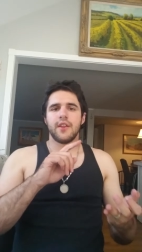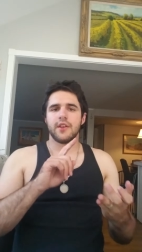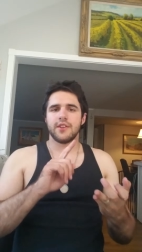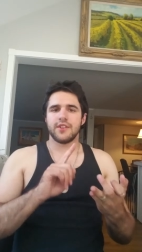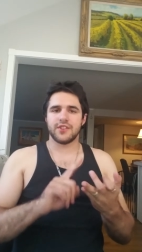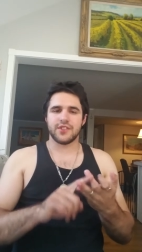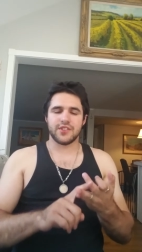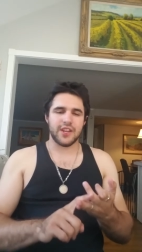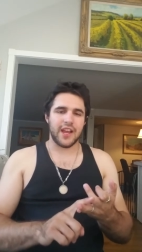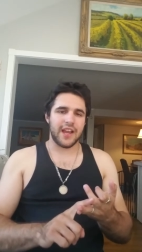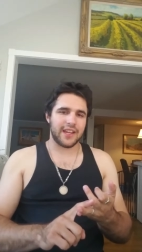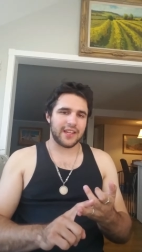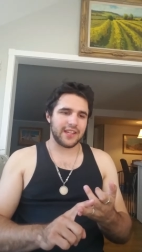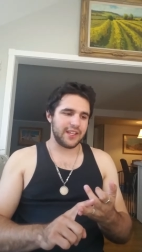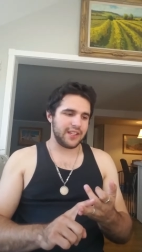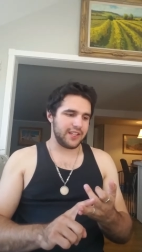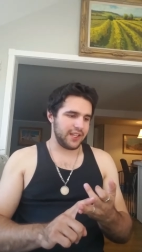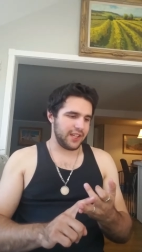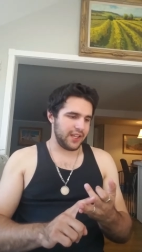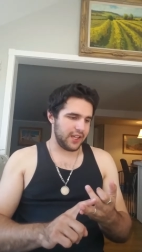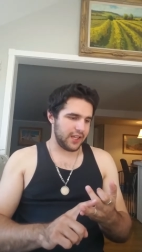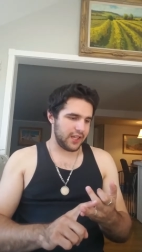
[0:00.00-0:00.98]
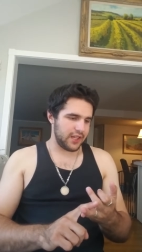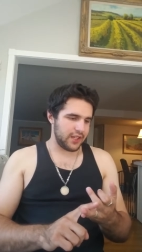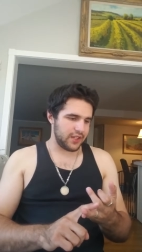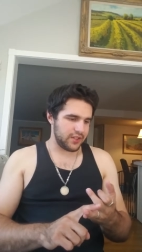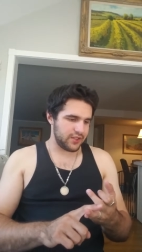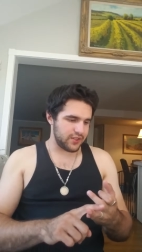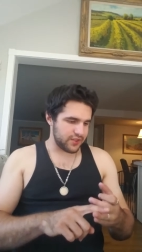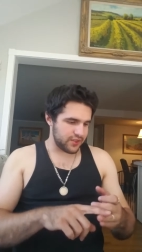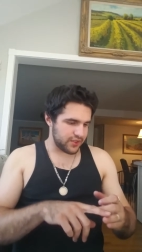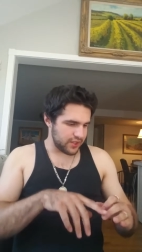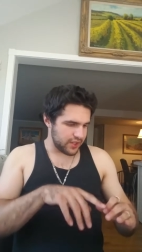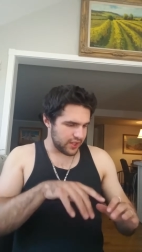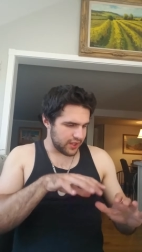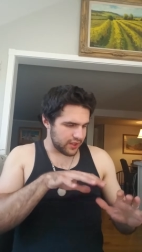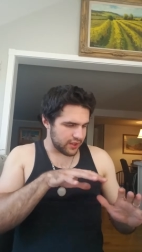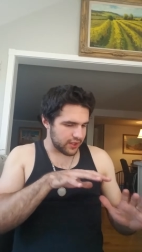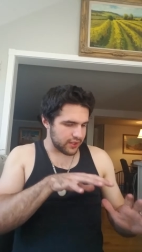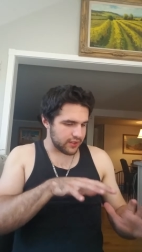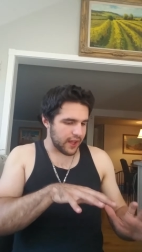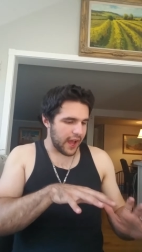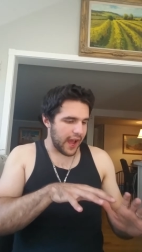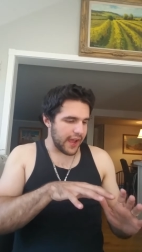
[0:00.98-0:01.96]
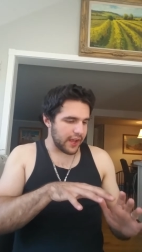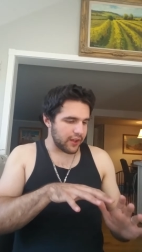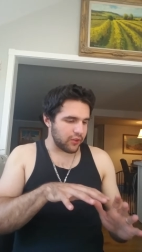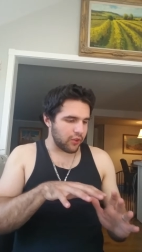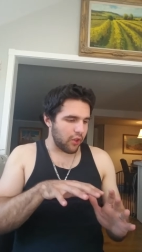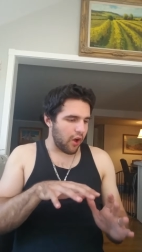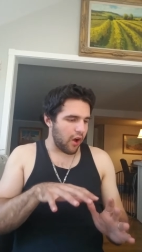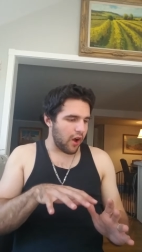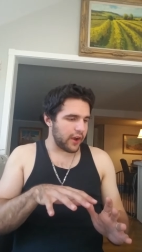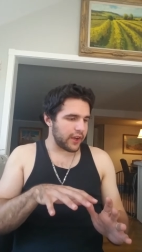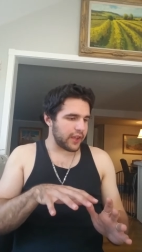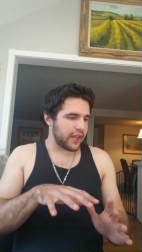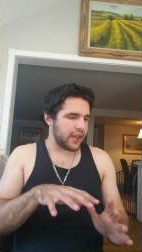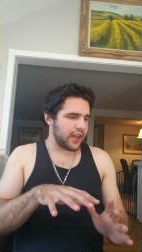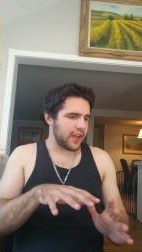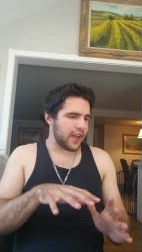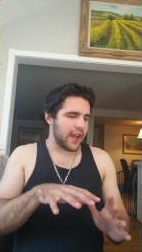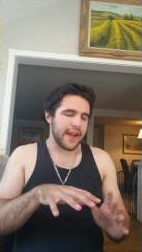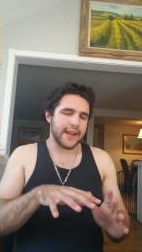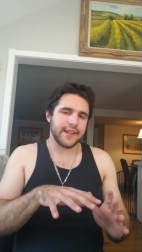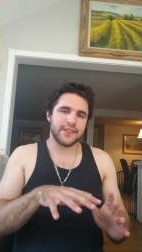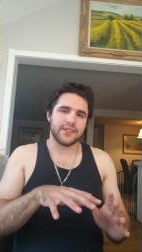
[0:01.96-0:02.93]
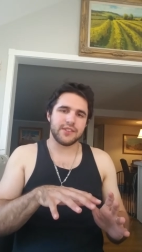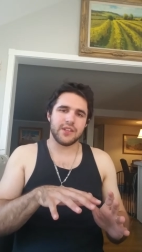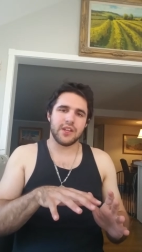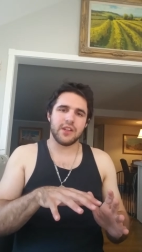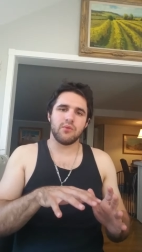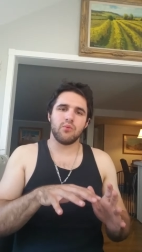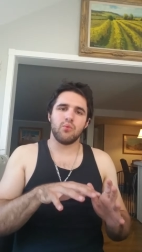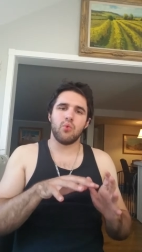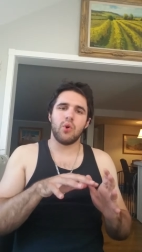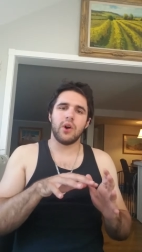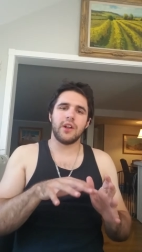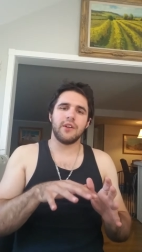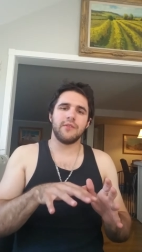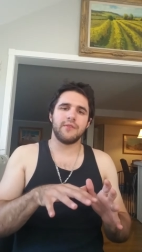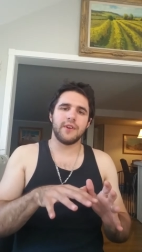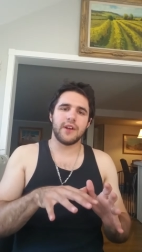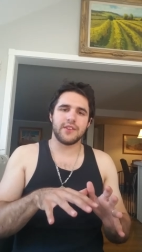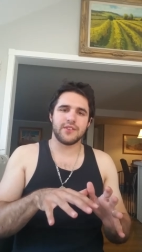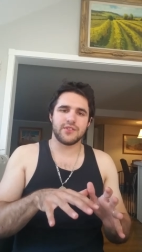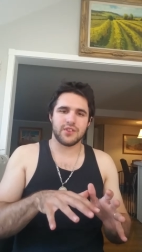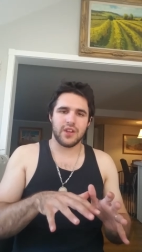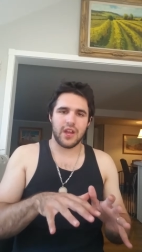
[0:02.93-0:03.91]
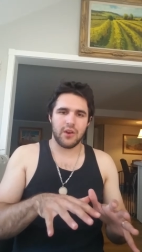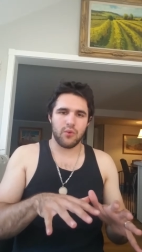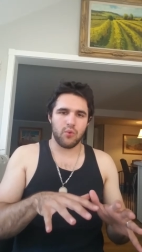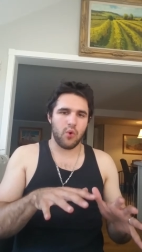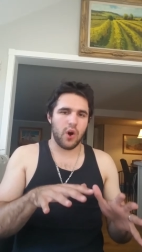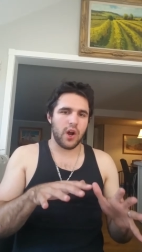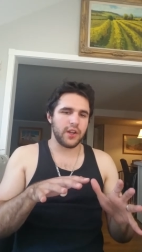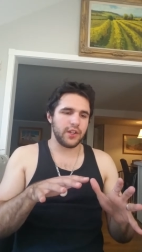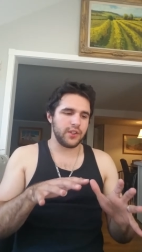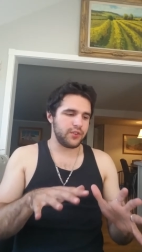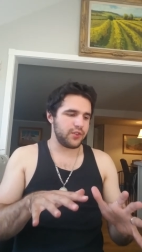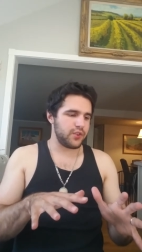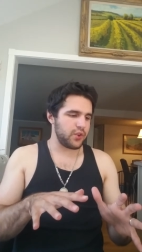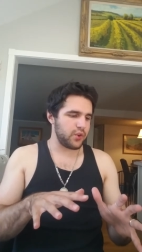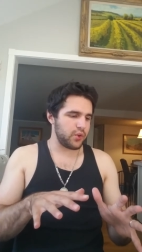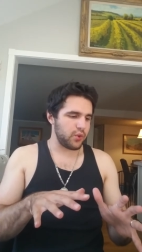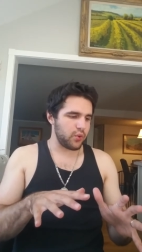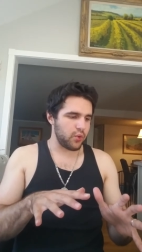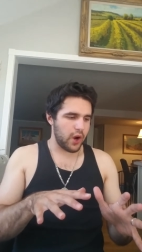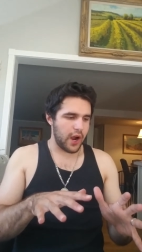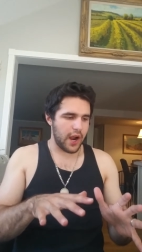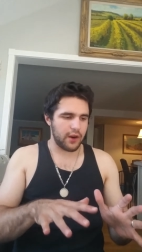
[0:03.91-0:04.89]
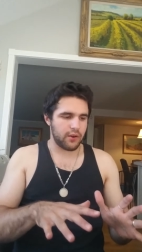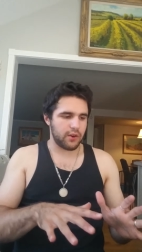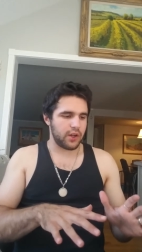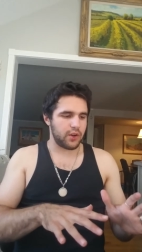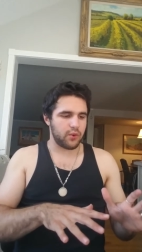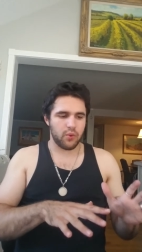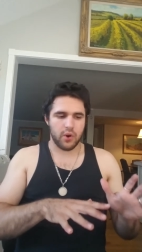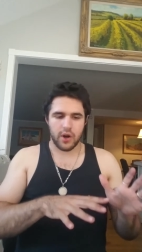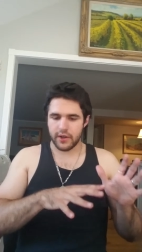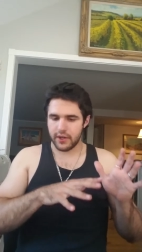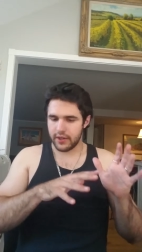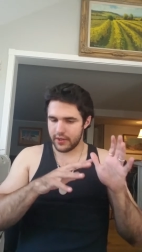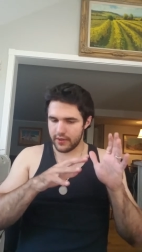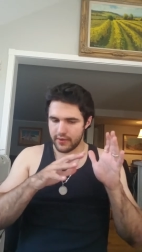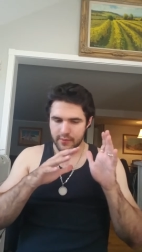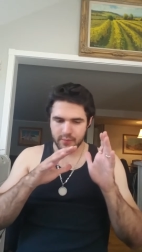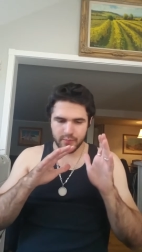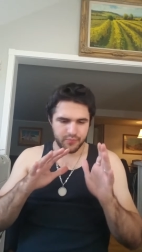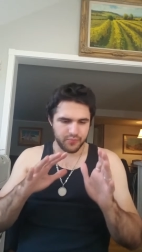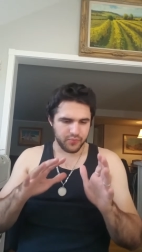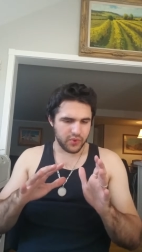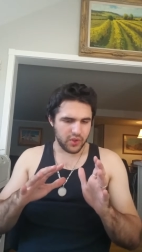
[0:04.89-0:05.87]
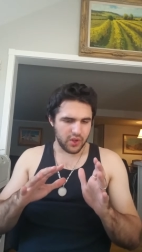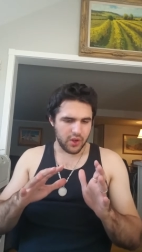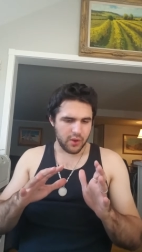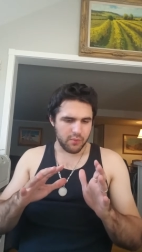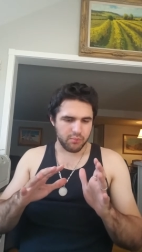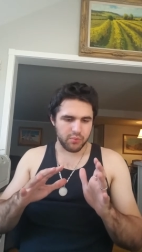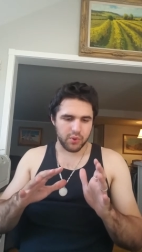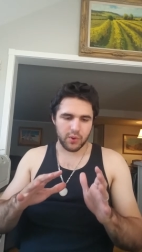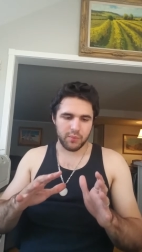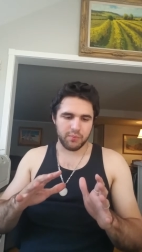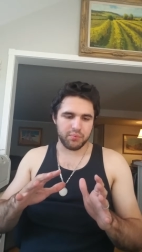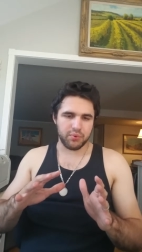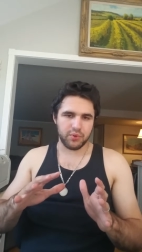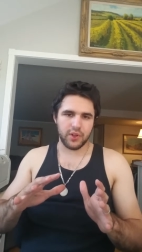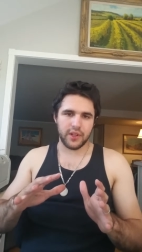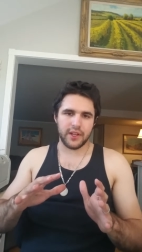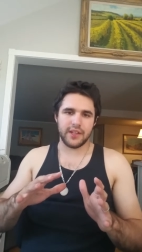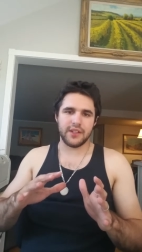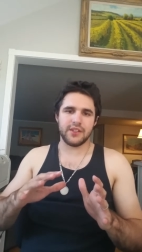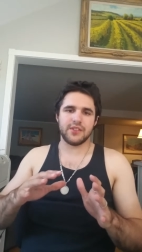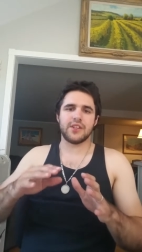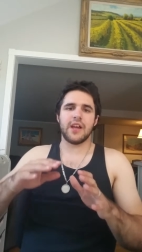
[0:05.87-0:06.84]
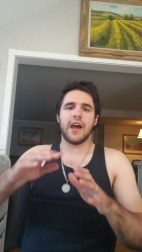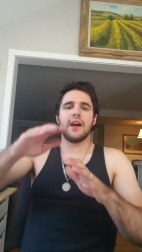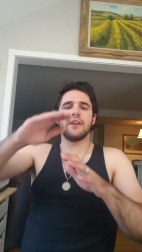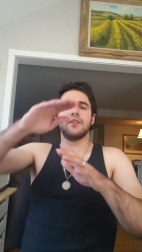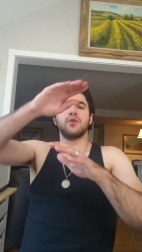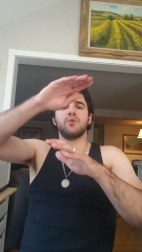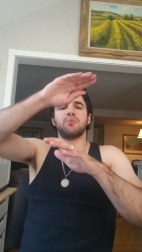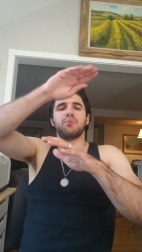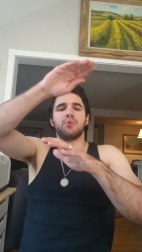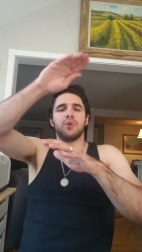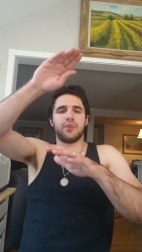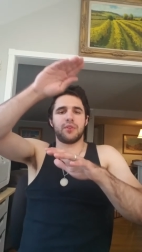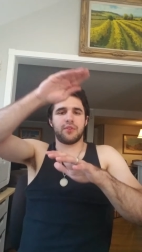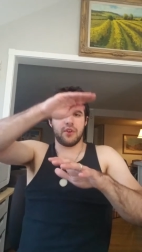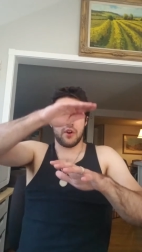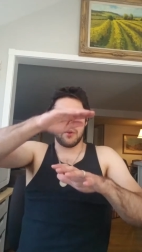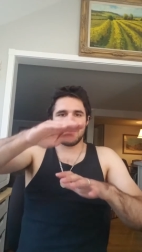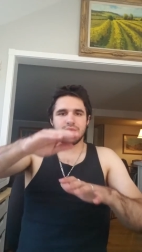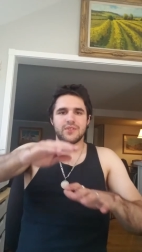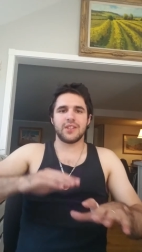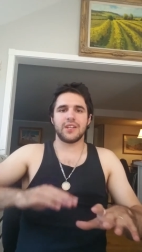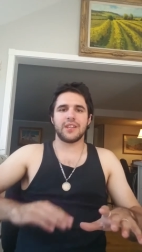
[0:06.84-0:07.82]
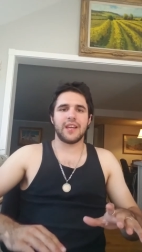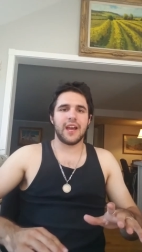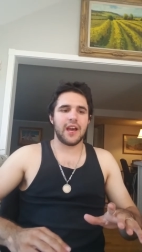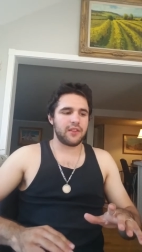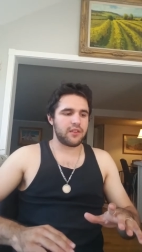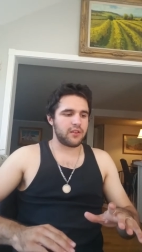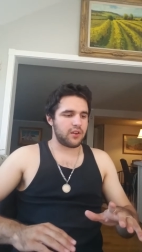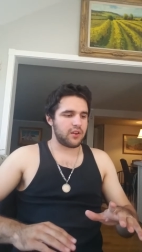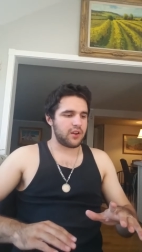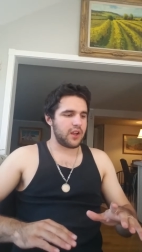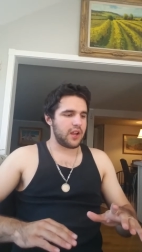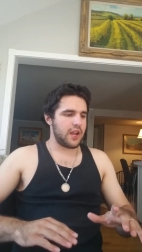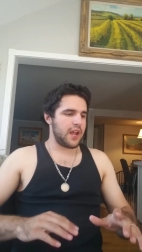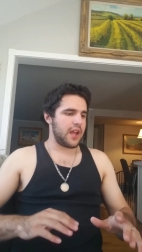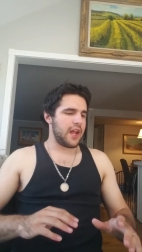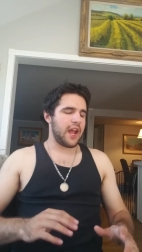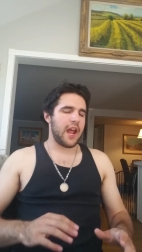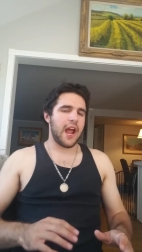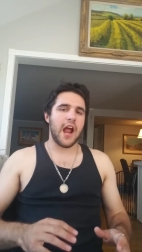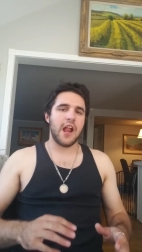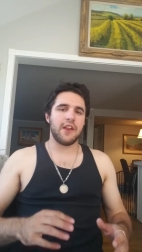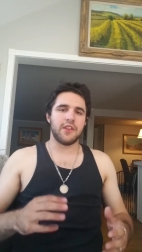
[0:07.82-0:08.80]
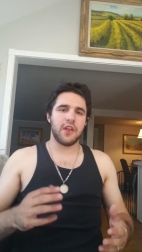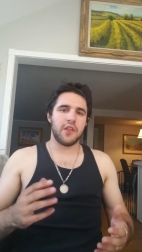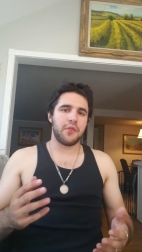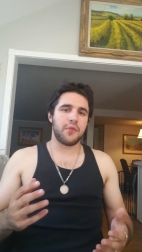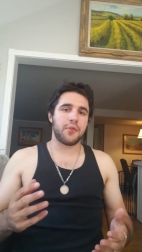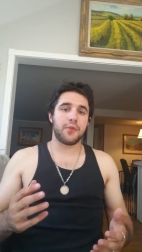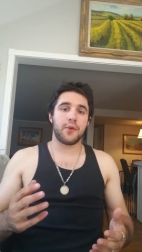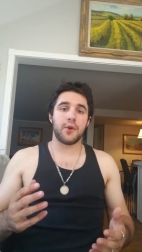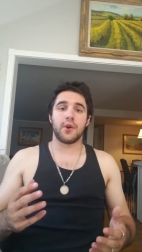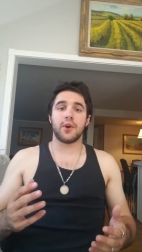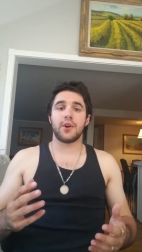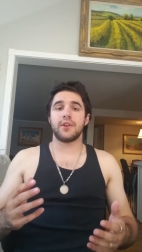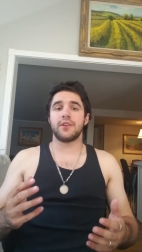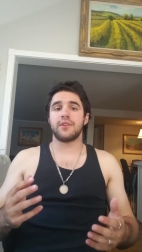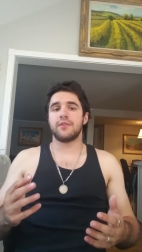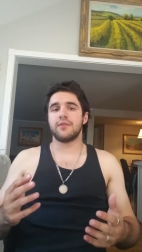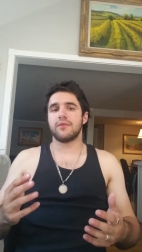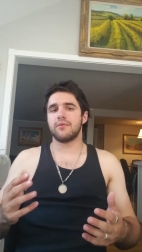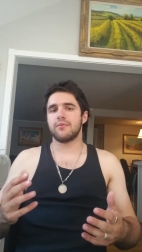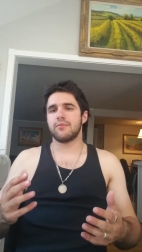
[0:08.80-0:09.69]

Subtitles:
second is the dialogue, as in what events I want to do, how do I want to put place, how to put them together. And then third,